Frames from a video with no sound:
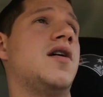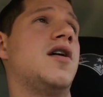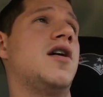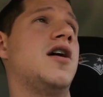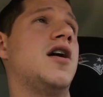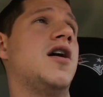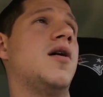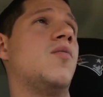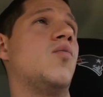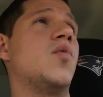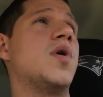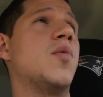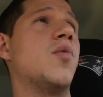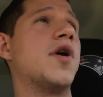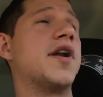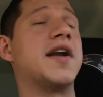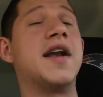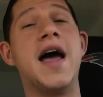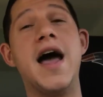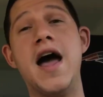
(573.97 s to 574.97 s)
We
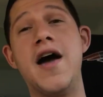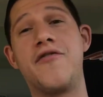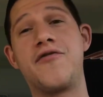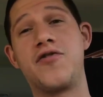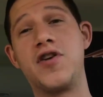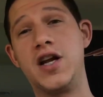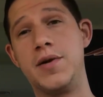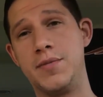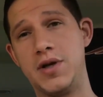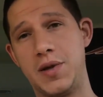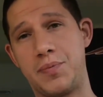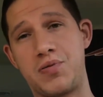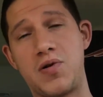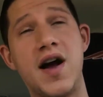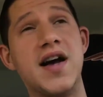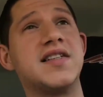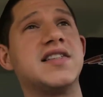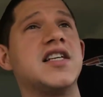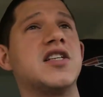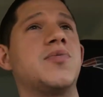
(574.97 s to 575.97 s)
wouldn't have freedom of the
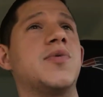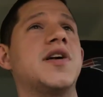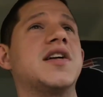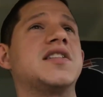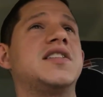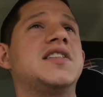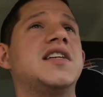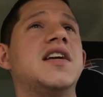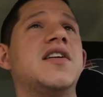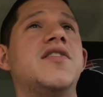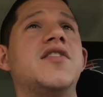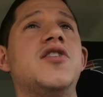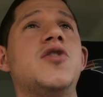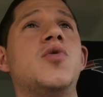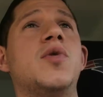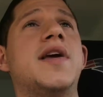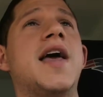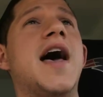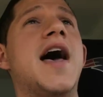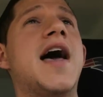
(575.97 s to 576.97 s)
press, as we could see in the
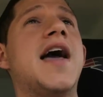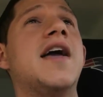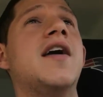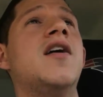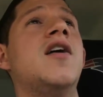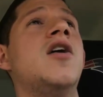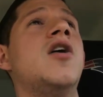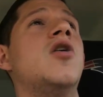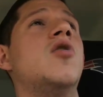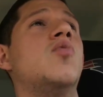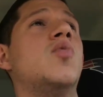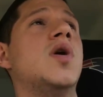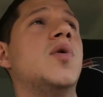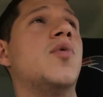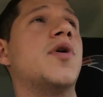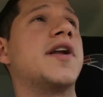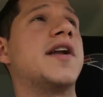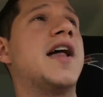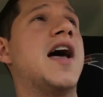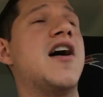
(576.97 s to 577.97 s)
UK. We
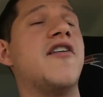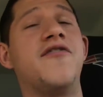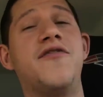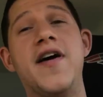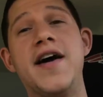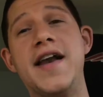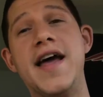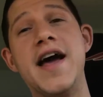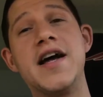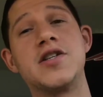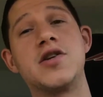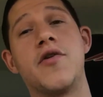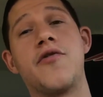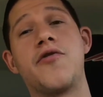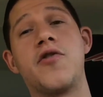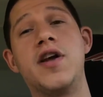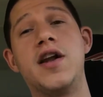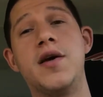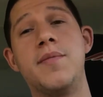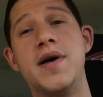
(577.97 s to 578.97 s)
wouldn't have financial
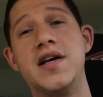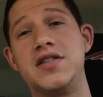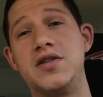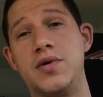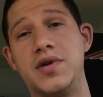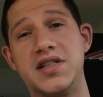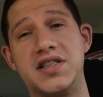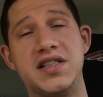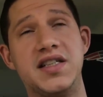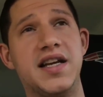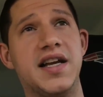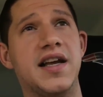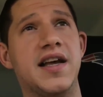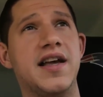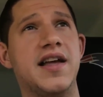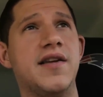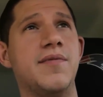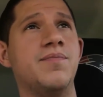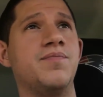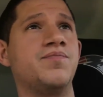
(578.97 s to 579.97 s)
freedom, as you could see
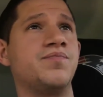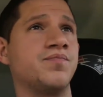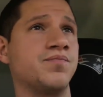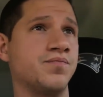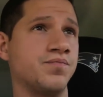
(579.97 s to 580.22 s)
in